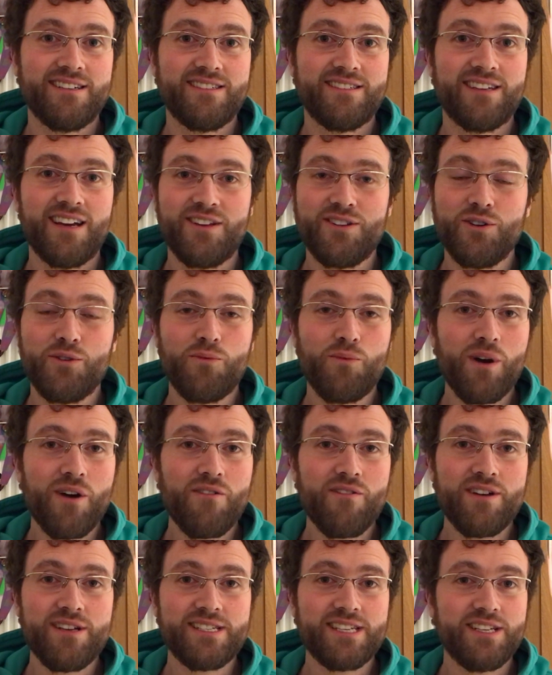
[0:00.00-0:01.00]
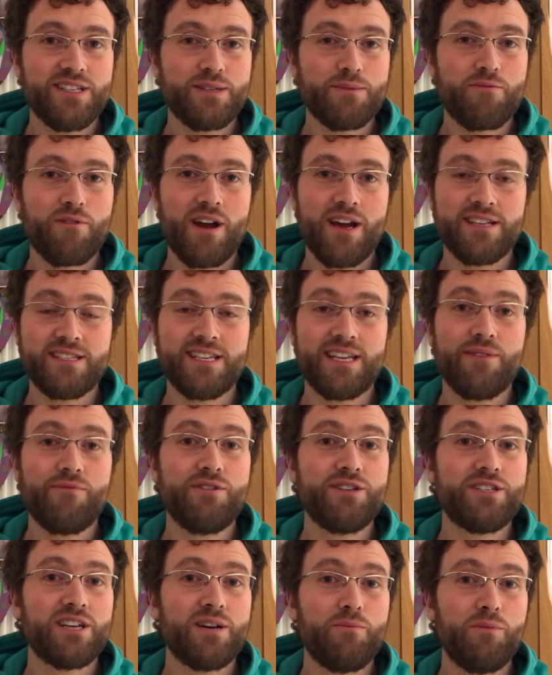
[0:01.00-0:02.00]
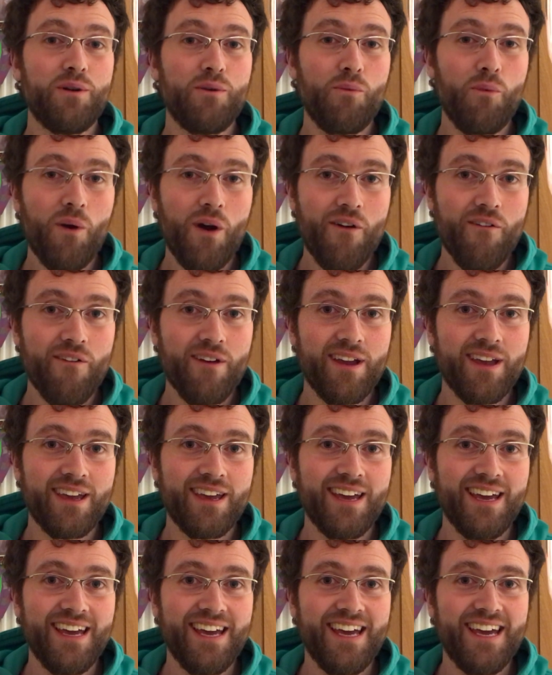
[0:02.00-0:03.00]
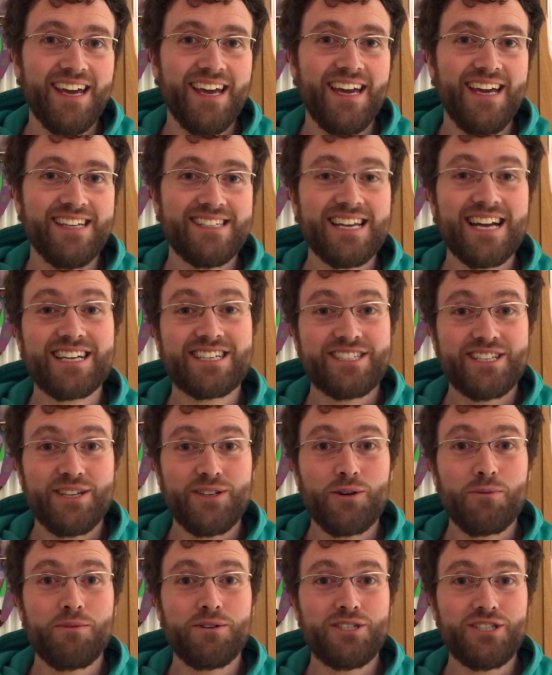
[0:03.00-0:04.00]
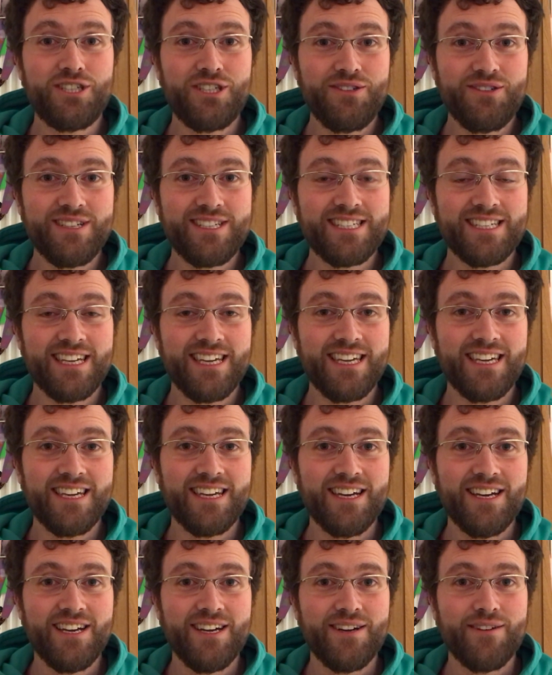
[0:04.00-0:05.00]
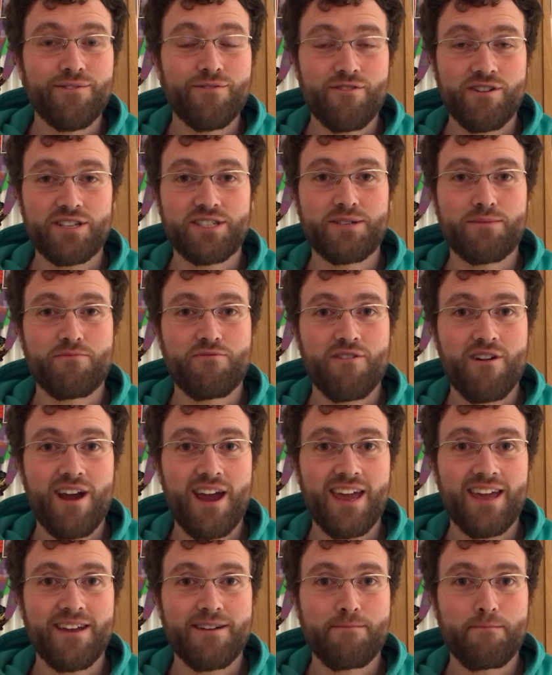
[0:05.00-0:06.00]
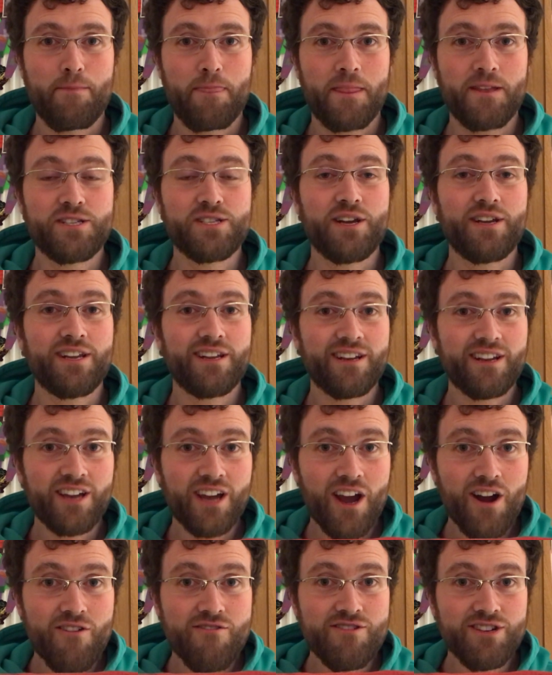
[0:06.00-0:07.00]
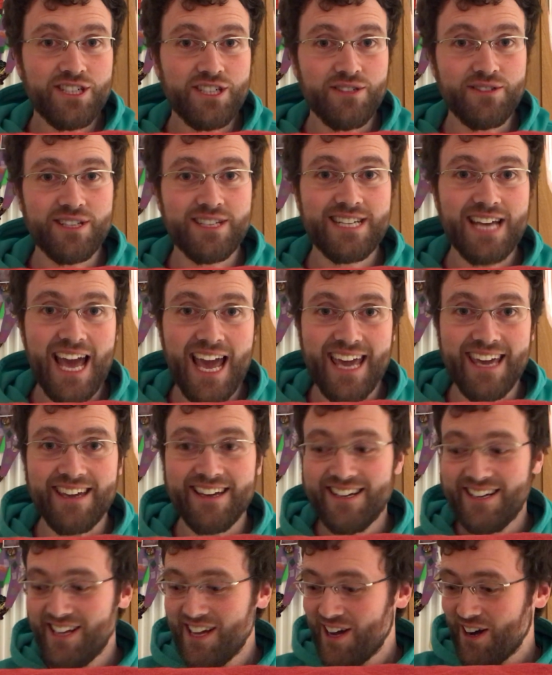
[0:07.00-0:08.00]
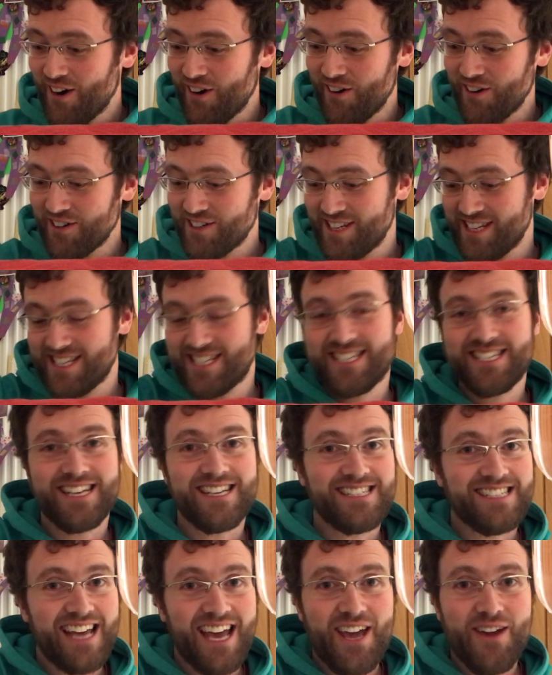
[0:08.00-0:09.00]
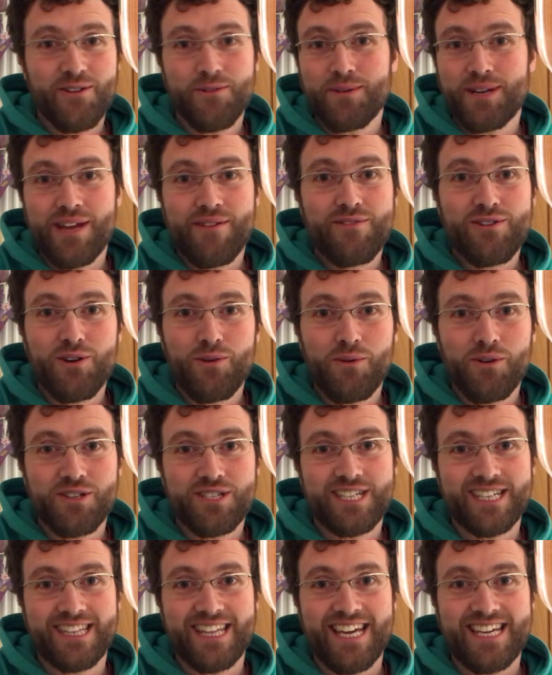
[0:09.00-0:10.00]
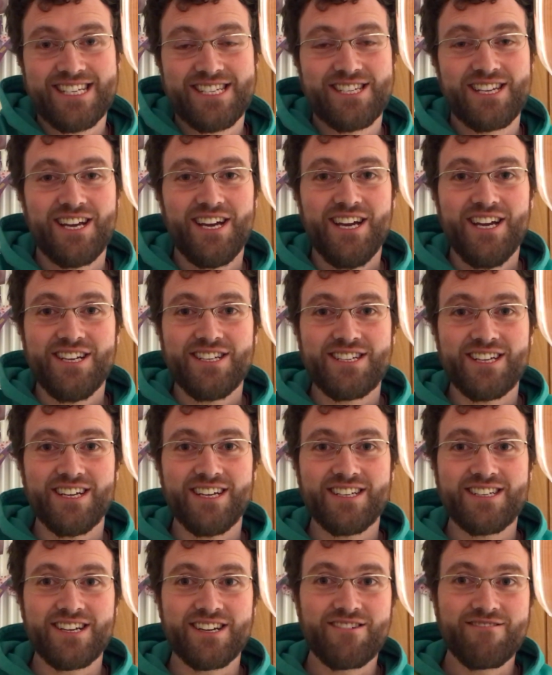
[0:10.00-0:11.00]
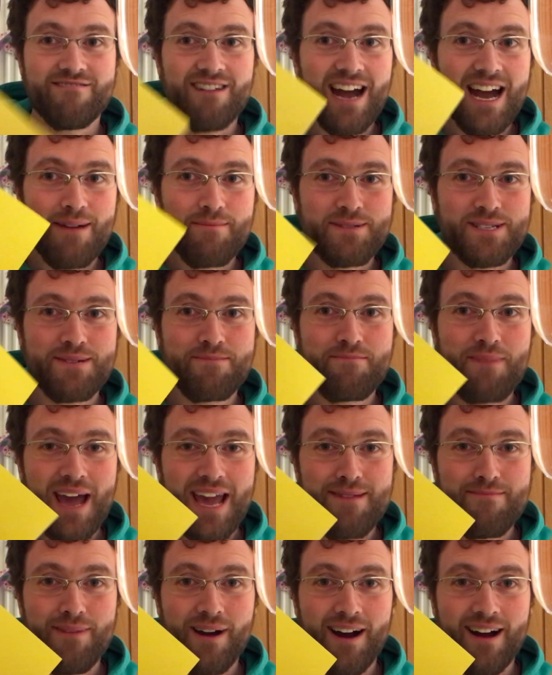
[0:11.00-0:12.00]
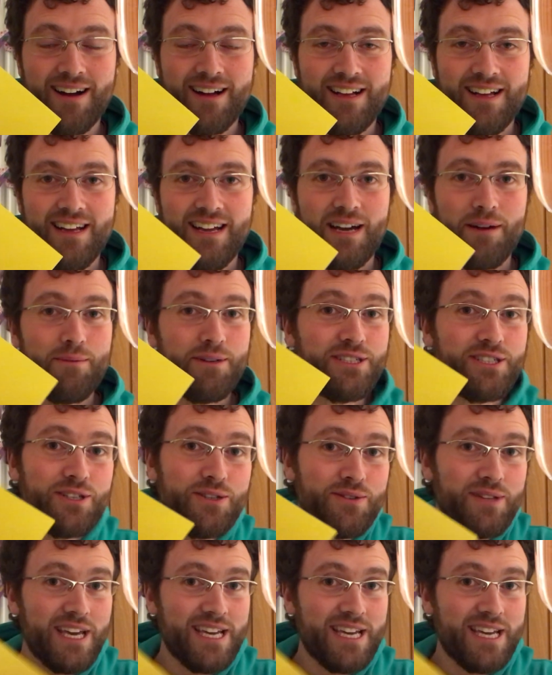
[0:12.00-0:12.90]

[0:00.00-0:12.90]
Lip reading: Turn your worries into prayers. That every time we worry, it's actually an opportunity for us to pray. And so I'd encourage you today, on Sunday or whenever you're watching this, to grab some paper. We do